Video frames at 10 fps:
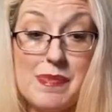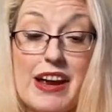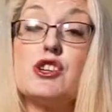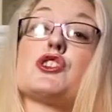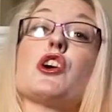
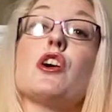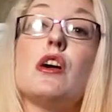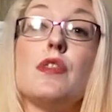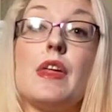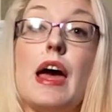make sure
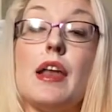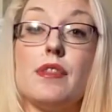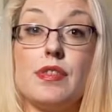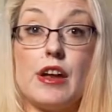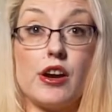that
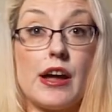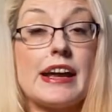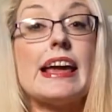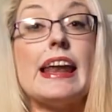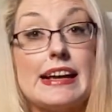they're going
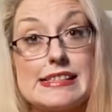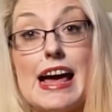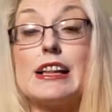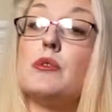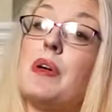to get
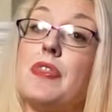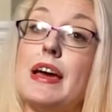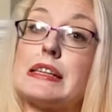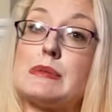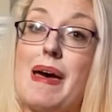exactly what they
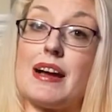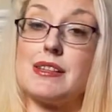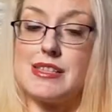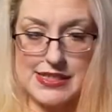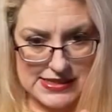expect
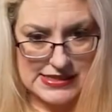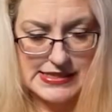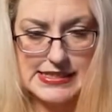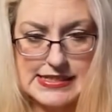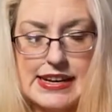because it's
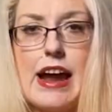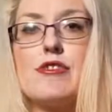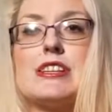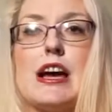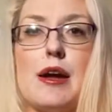consistent
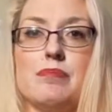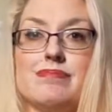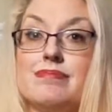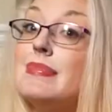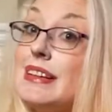every time.
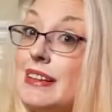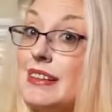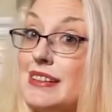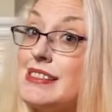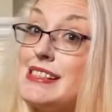
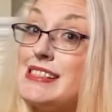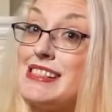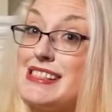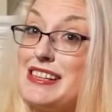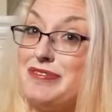Consistency.